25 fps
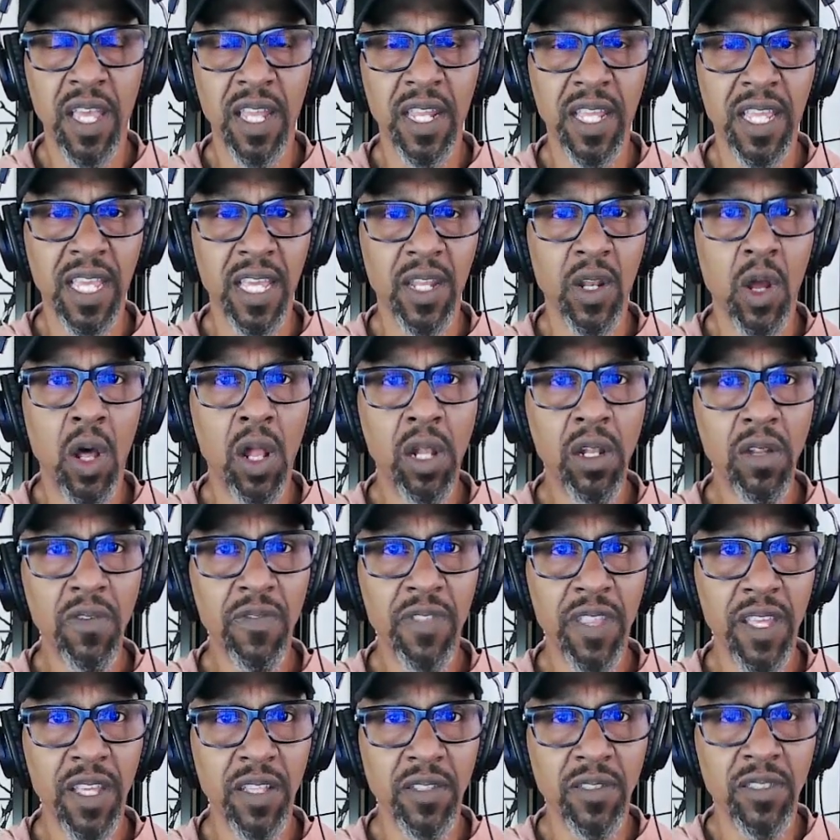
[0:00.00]
And again, all
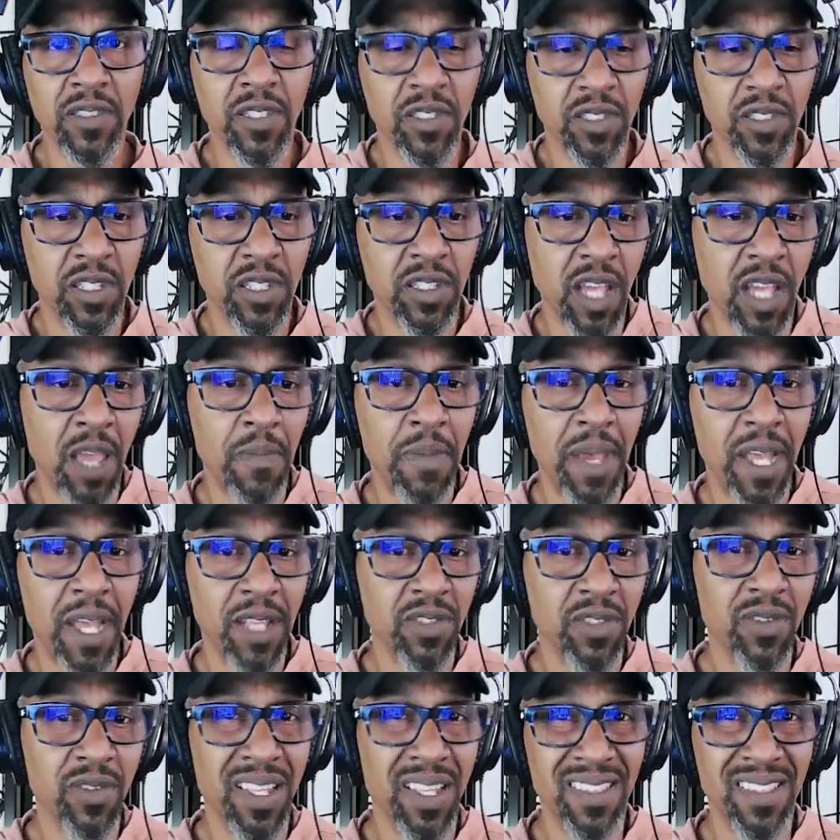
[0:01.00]
of these, just to tie
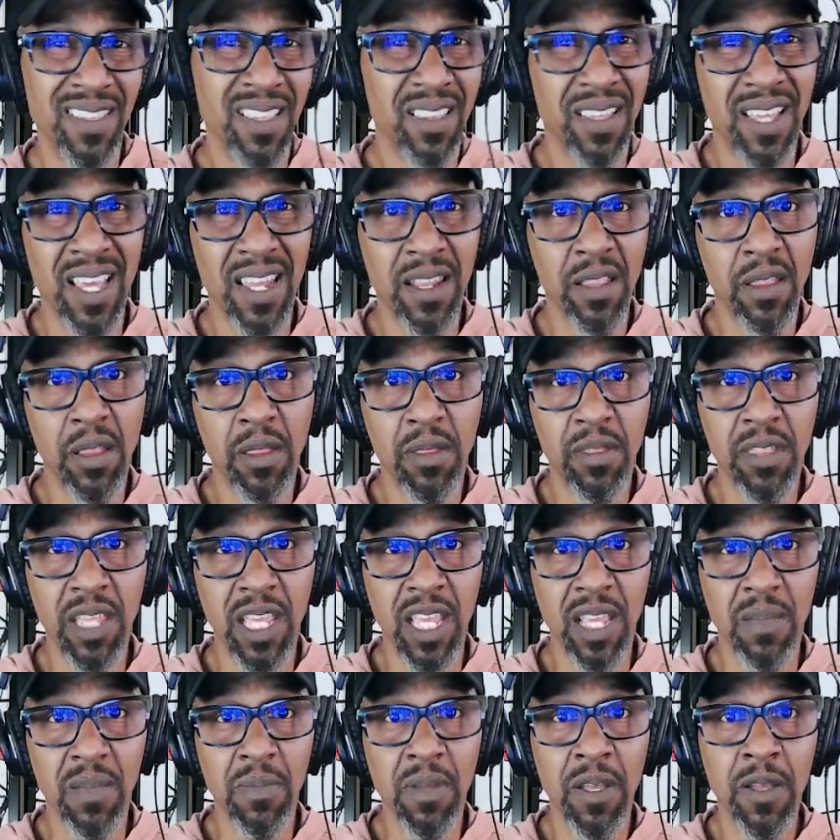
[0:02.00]
back to like the kind of the
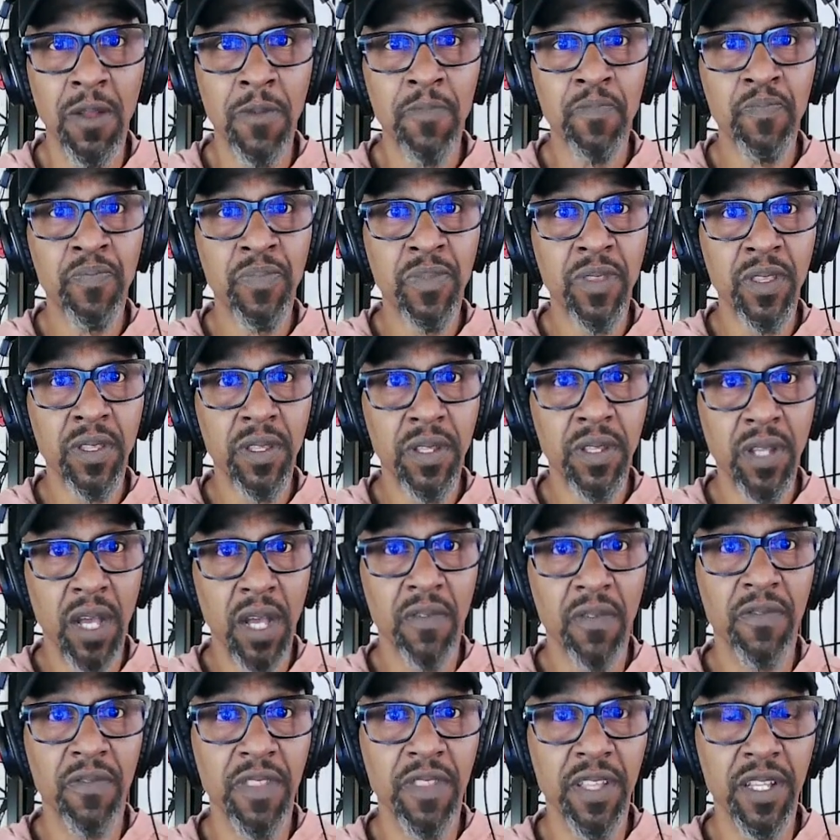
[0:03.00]
theme
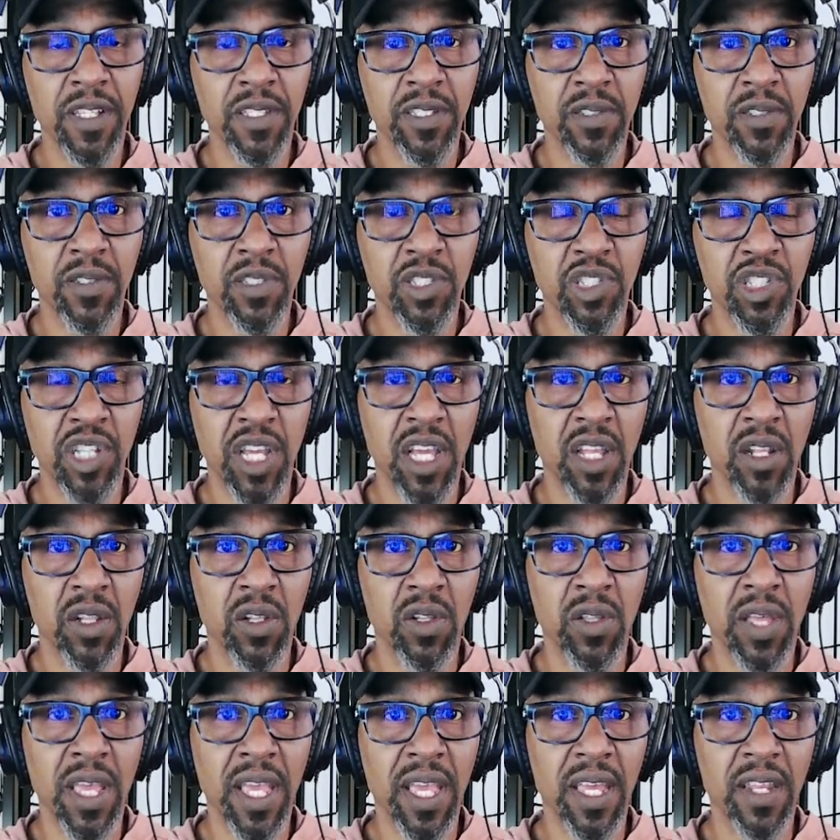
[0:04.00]
of this
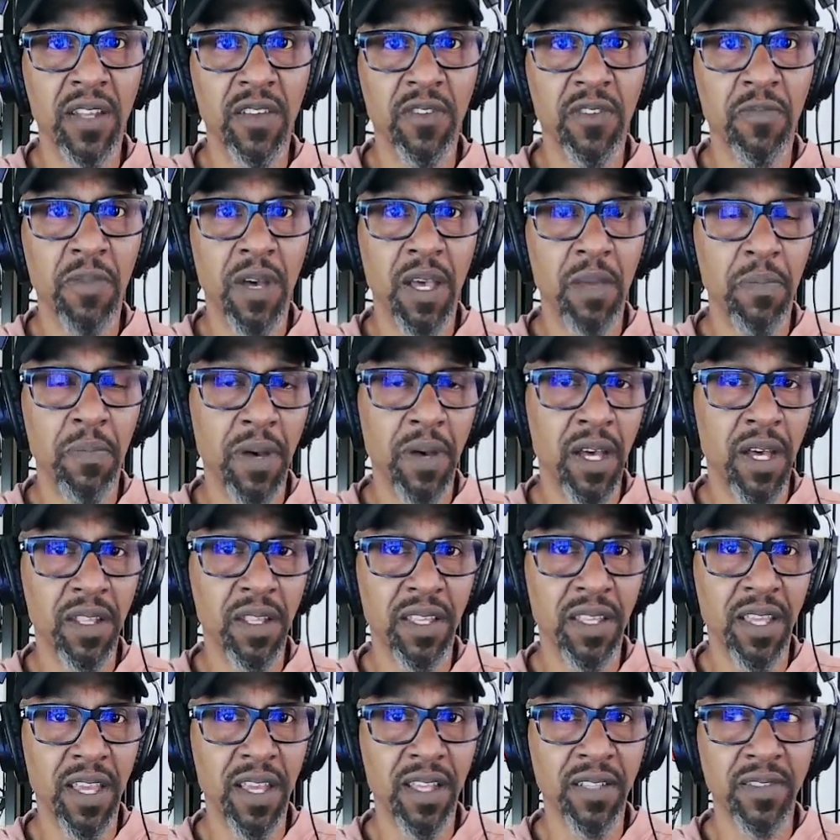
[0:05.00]
channel and of my
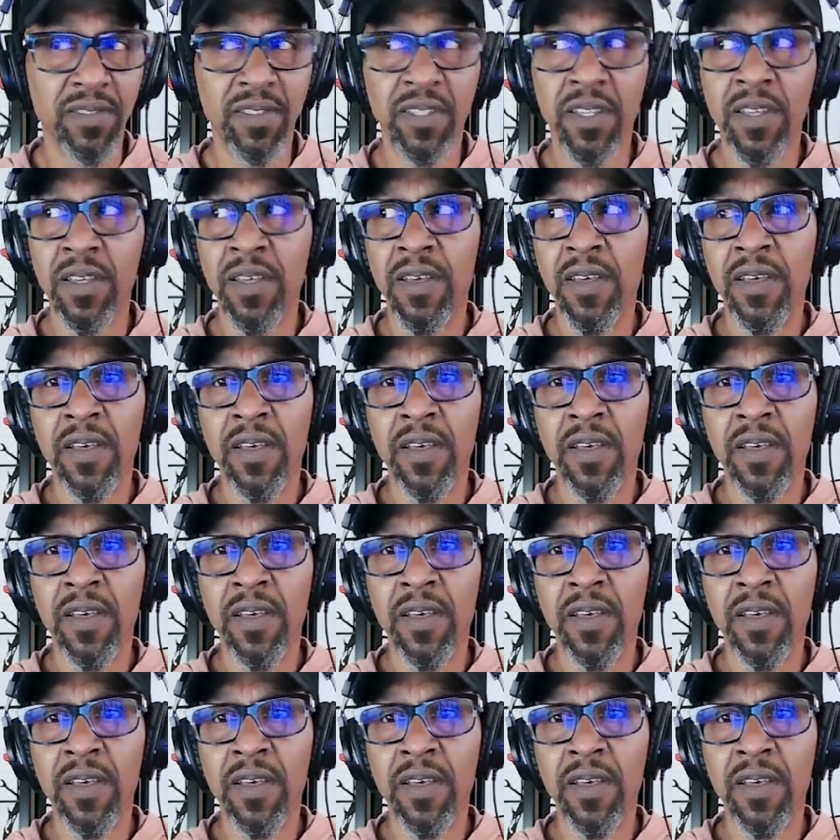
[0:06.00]
podcast.